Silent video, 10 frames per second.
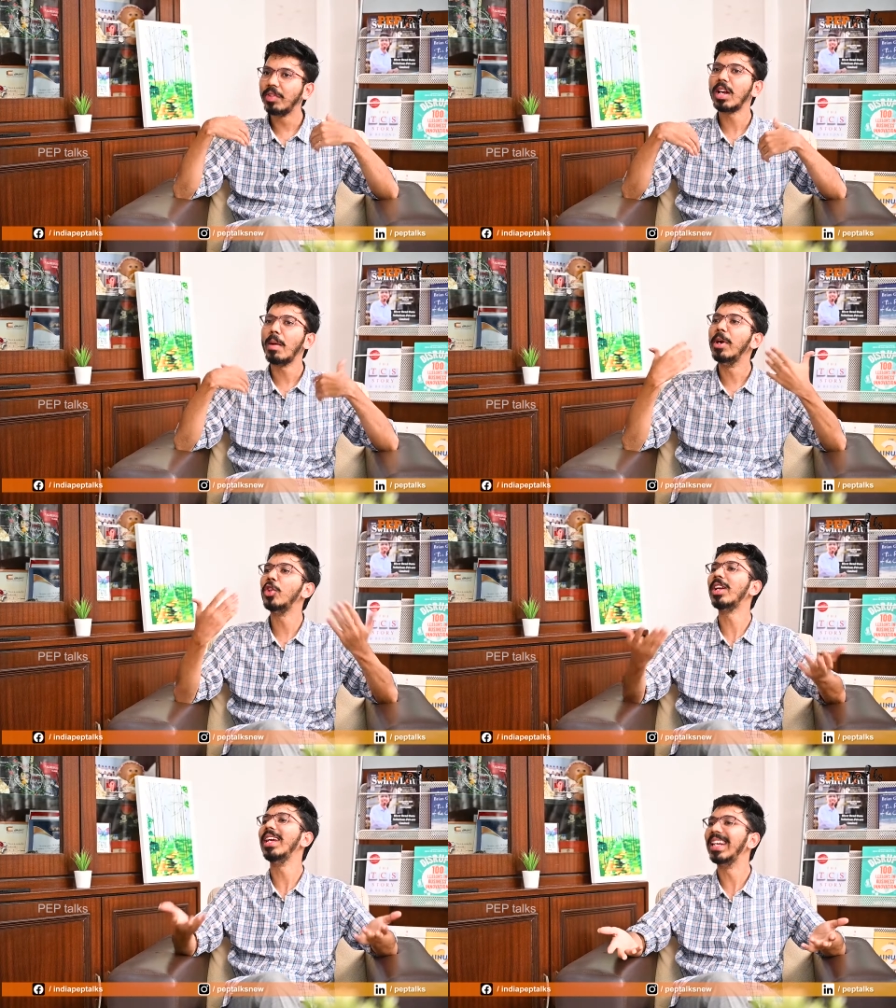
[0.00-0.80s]
will come
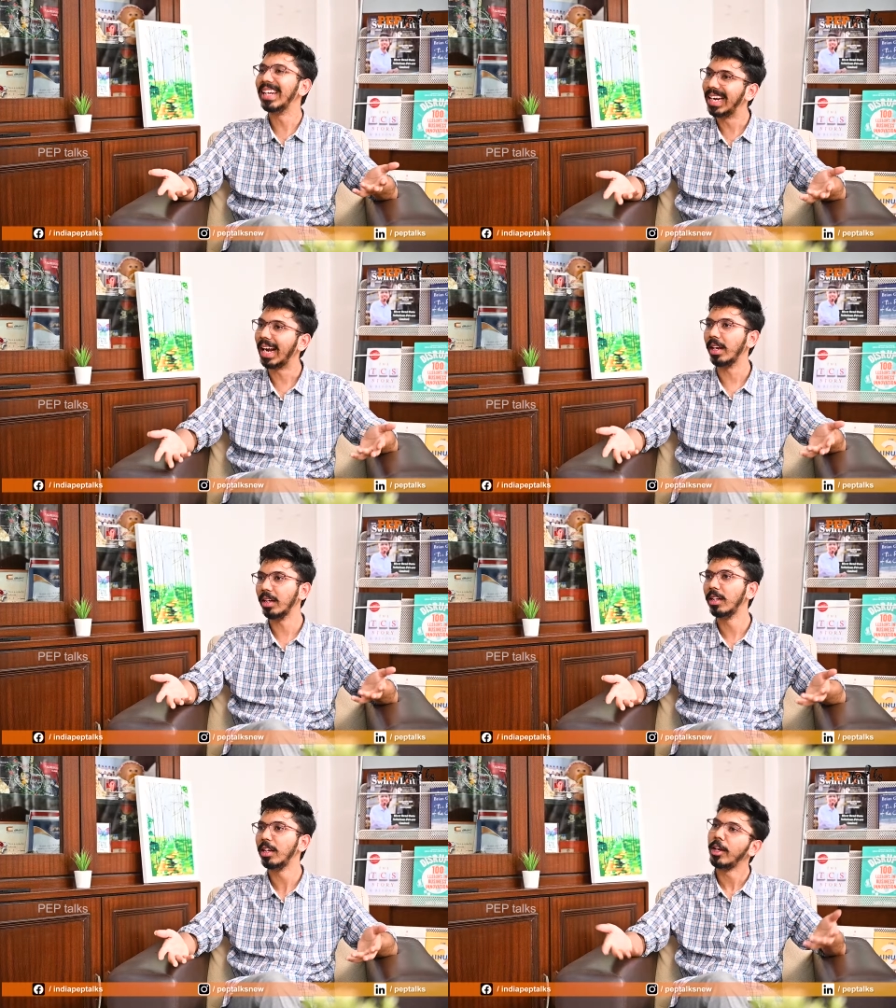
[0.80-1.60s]
into the clinical trial.
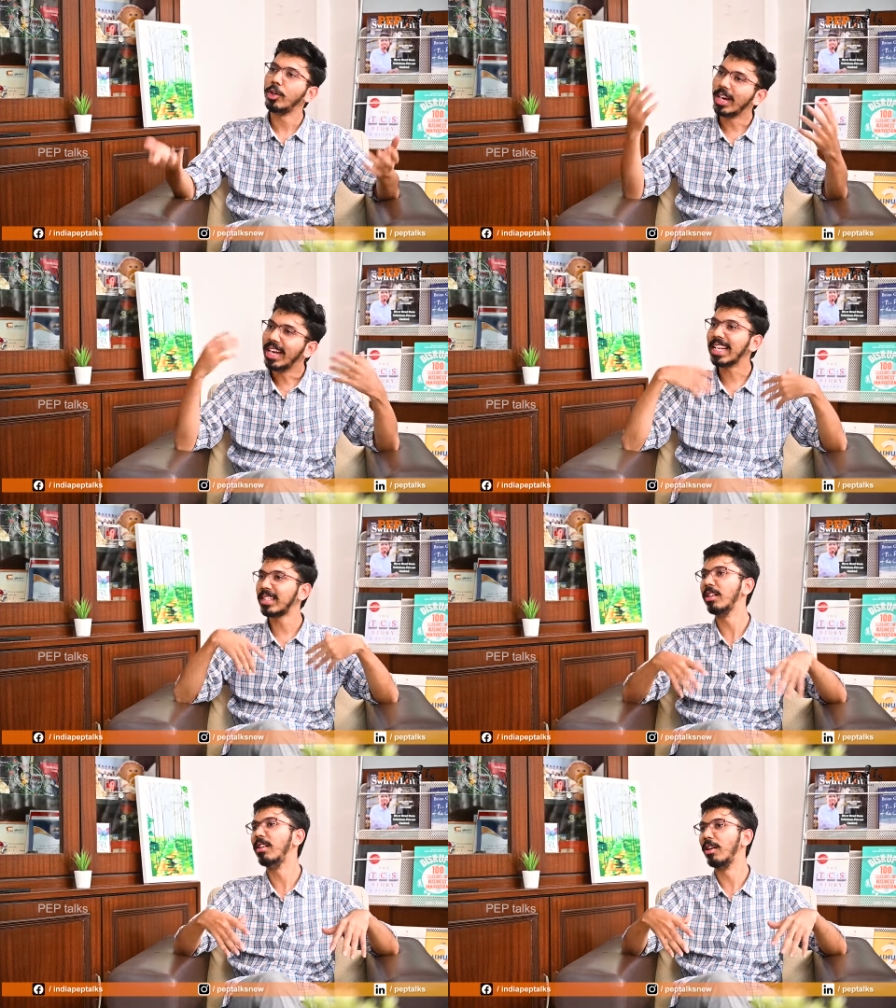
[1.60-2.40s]
You can
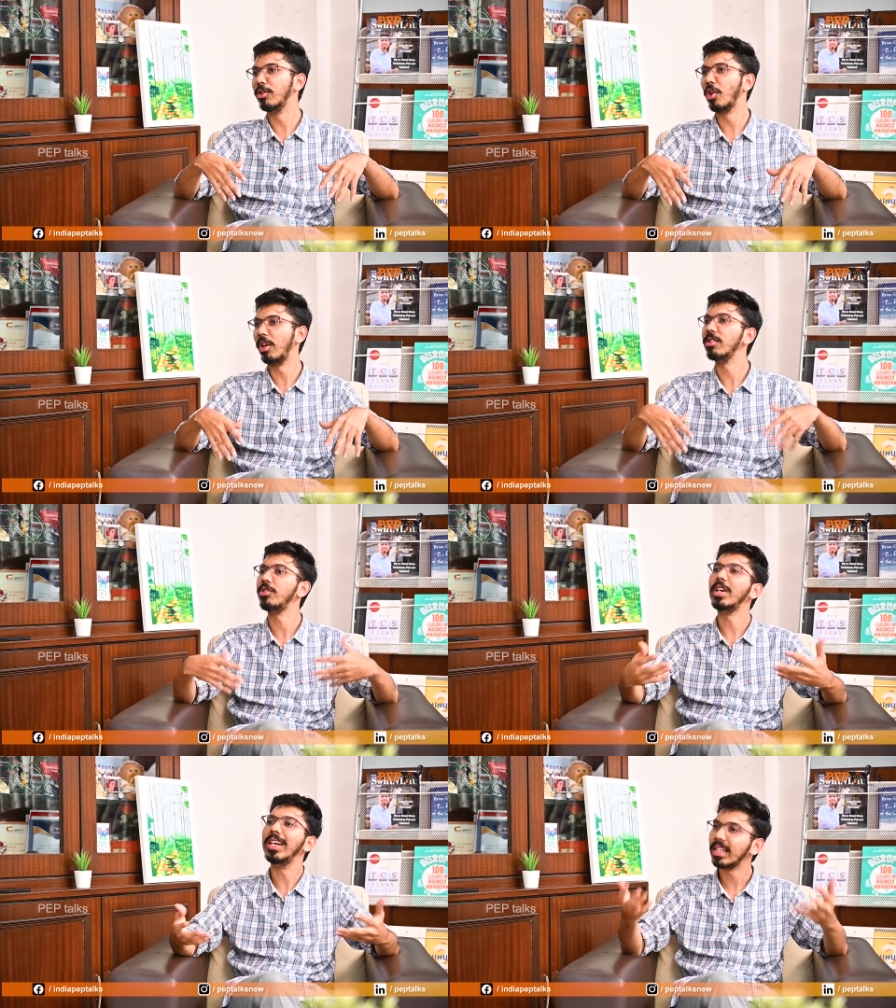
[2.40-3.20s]
test the drugs on us.
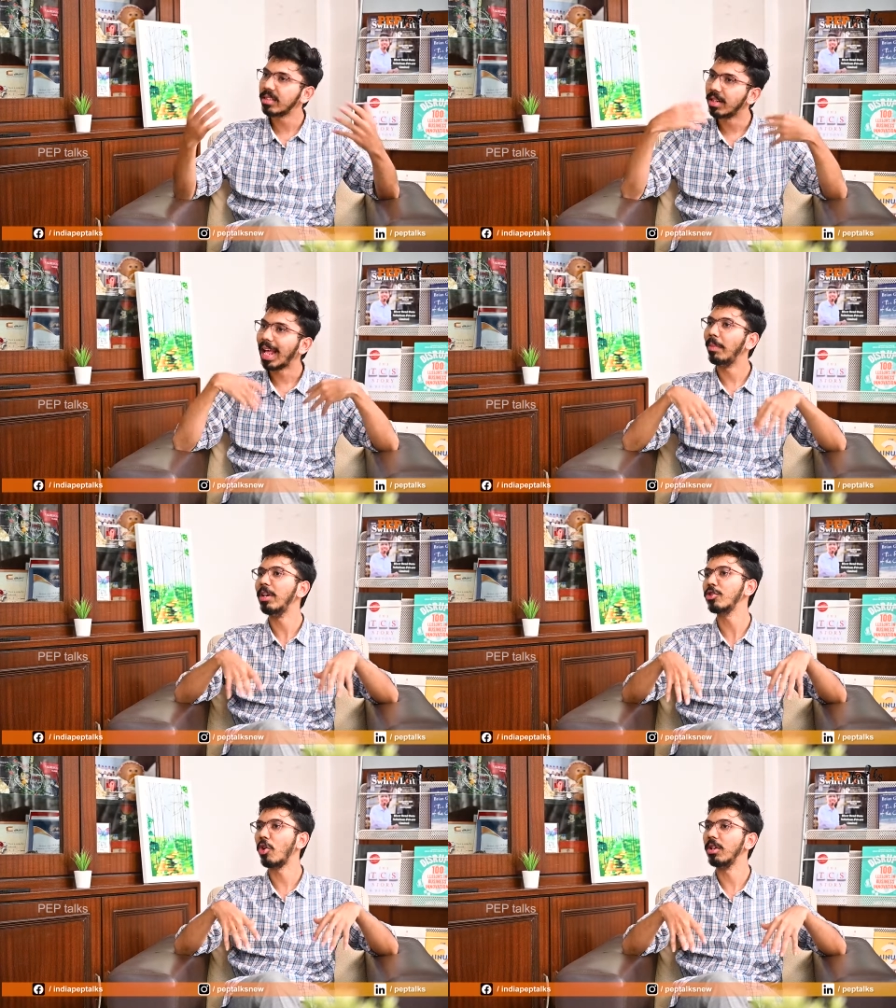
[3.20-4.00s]
You can test the
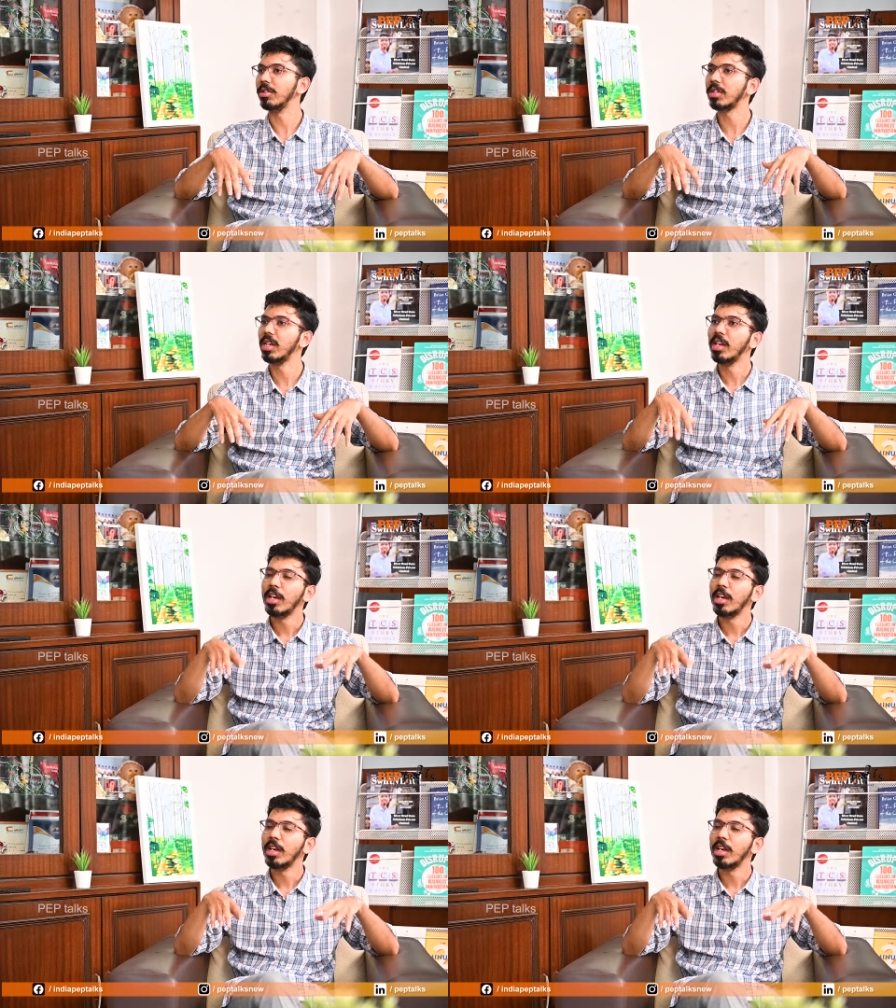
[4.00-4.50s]
tablets on us.